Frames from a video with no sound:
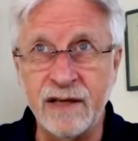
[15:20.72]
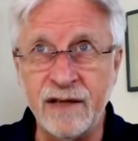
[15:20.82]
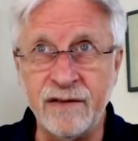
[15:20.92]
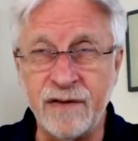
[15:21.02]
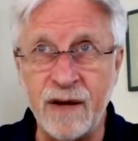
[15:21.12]

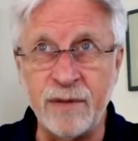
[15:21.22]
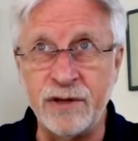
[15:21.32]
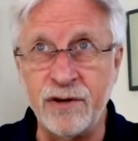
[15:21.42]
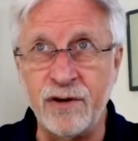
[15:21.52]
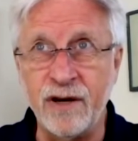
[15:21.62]

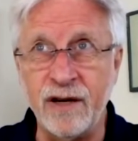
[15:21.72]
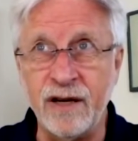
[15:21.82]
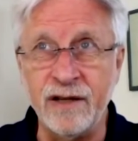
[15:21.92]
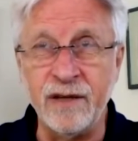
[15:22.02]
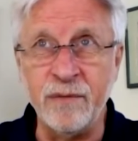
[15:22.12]
inflammatory
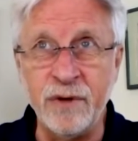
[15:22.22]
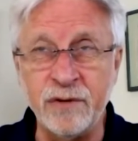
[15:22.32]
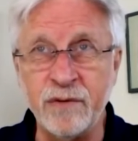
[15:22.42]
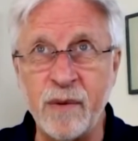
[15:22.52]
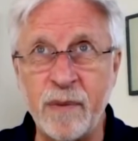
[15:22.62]
and
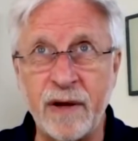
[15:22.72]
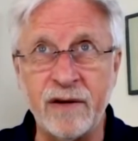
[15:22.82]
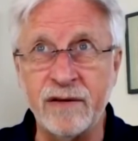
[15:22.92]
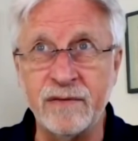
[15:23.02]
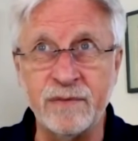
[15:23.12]
immune
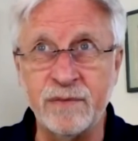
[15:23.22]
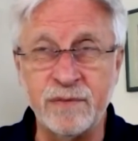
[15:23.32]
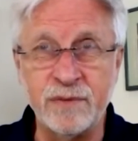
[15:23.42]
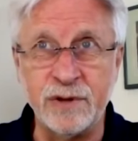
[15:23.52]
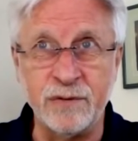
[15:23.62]
repair,
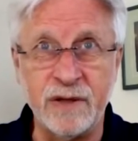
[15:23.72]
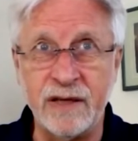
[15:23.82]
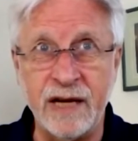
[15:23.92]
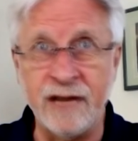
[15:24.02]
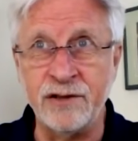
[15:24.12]
so
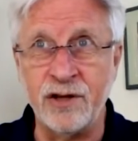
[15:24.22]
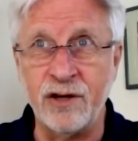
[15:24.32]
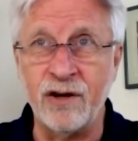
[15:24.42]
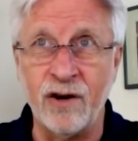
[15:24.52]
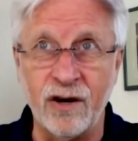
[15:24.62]

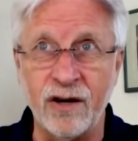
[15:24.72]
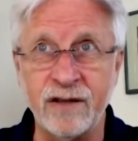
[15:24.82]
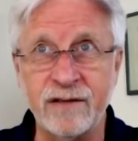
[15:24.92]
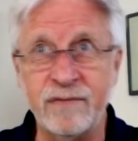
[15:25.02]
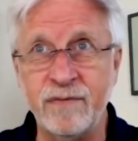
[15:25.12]
cancer,
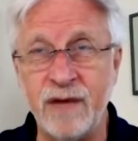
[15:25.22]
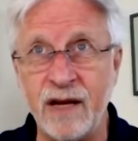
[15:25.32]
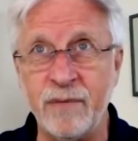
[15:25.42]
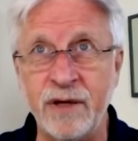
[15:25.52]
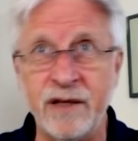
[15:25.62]
heart,
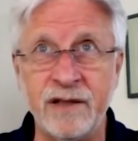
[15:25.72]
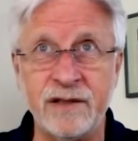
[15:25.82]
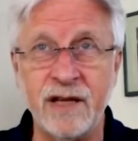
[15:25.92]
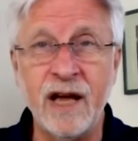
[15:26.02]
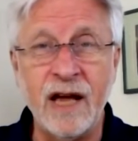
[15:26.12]

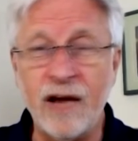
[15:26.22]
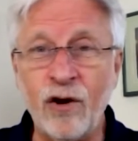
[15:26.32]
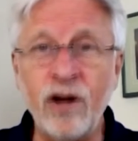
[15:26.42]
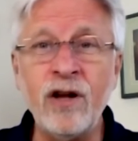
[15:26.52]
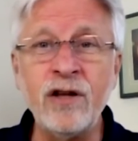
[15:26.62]
diabetes,
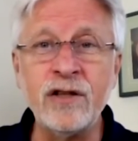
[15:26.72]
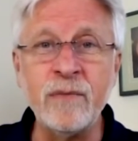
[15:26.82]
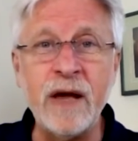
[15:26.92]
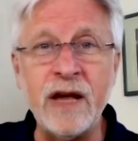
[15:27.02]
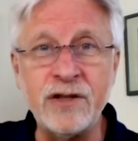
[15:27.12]
all the
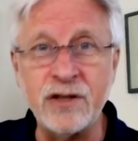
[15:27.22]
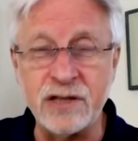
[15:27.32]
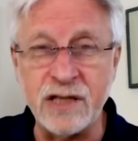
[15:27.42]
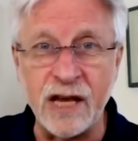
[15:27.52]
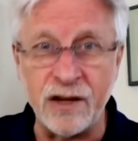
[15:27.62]
major
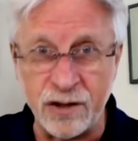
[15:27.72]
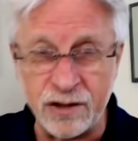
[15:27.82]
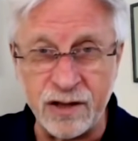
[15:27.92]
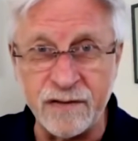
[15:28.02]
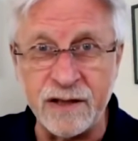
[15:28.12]

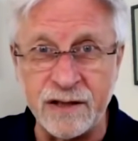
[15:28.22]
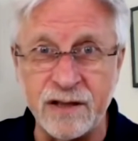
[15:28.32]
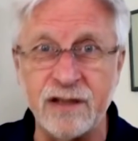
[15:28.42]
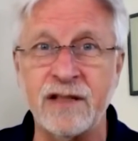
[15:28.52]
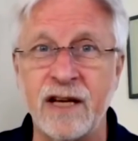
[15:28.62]
slayers of
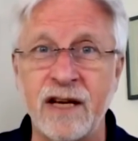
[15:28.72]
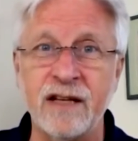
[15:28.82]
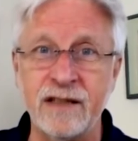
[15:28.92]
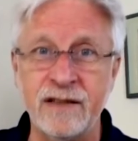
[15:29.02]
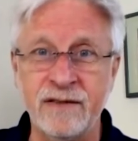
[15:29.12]
this
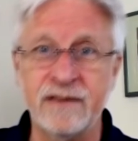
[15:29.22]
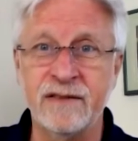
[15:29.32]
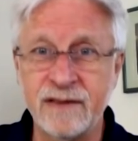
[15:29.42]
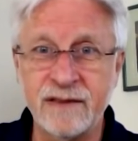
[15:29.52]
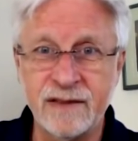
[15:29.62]
society.
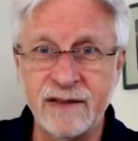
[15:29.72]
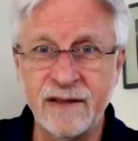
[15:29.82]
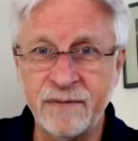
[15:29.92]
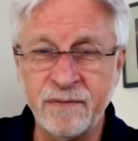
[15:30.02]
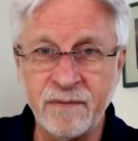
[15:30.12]

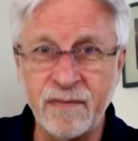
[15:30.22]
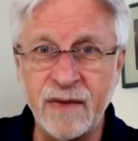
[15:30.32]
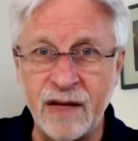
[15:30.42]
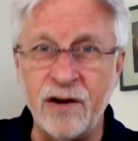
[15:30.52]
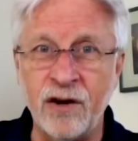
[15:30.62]

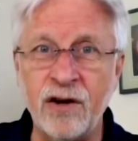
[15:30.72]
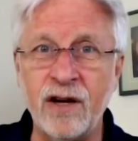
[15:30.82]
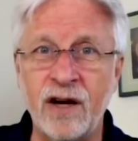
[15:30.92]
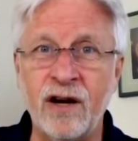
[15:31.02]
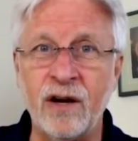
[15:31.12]
They
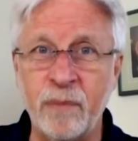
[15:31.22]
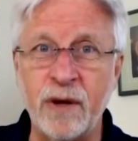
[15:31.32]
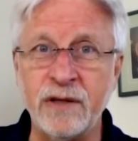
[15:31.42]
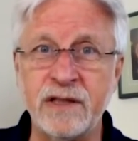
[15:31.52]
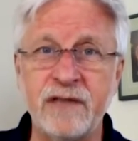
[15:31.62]
all are
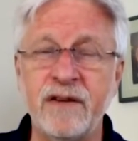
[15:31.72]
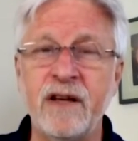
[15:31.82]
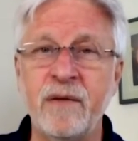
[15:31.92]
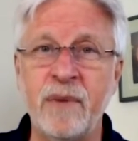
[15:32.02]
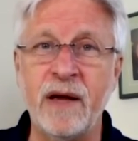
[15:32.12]
positively
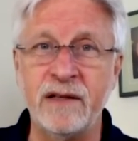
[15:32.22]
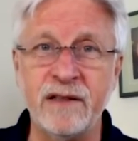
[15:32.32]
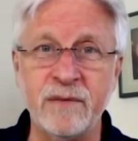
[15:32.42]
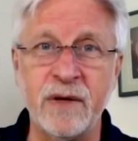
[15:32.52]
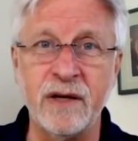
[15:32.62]

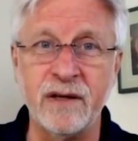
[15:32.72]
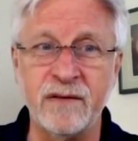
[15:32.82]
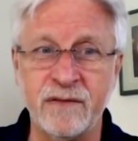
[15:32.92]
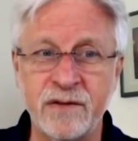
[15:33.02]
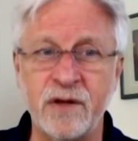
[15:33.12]
impacted by
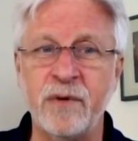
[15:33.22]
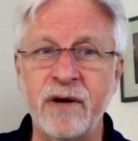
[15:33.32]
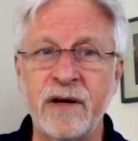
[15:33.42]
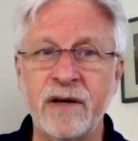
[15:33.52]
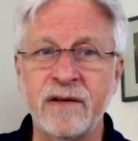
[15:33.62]
turmeric.